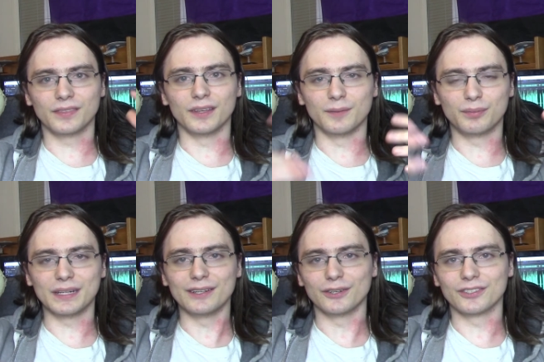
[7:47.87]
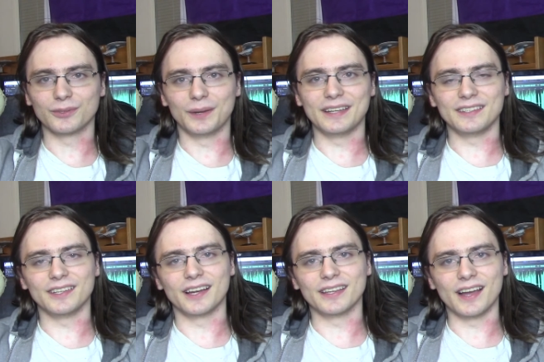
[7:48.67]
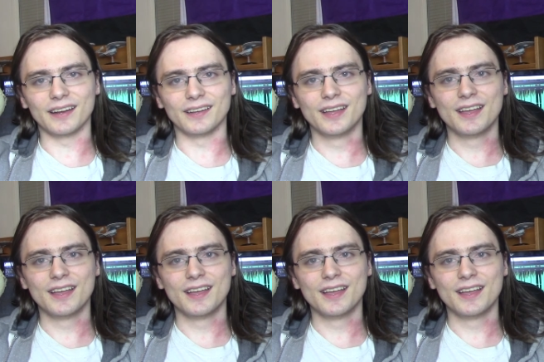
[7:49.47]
the precursor race, yada yada.